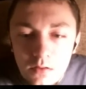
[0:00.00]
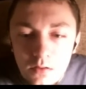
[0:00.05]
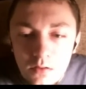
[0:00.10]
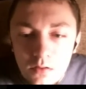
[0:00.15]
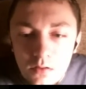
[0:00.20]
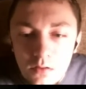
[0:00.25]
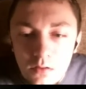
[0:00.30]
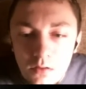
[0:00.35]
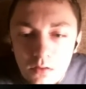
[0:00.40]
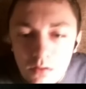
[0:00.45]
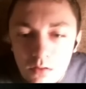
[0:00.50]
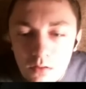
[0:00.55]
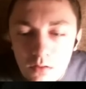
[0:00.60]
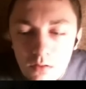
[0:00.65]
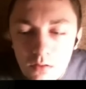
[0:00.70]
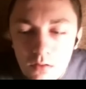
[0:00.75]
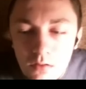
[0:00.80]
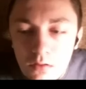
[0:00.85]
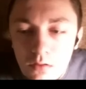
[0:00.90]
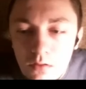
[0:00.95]

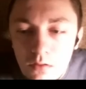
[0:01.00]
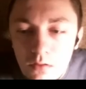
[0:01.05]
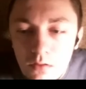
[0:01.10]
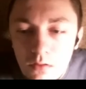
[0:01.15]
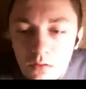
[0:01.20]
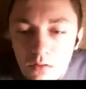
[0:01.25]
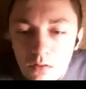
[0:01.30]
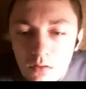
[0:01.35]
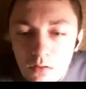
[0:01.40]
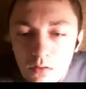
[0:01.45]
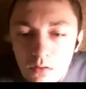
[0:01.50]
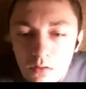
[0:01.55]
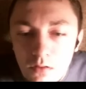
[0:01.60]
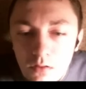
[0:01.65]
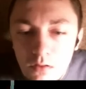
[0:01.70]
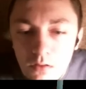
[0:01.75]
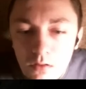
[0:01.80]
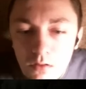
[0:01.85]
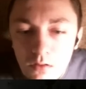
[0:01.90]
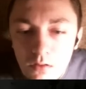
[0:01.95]

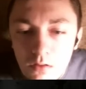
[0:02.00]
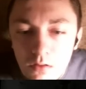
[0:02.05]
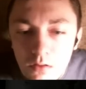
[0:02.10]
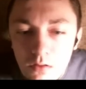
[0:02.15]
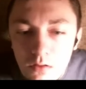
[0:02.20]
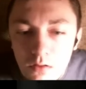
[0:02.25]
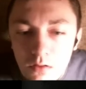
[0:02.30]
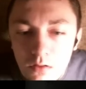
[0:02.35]
[no speech]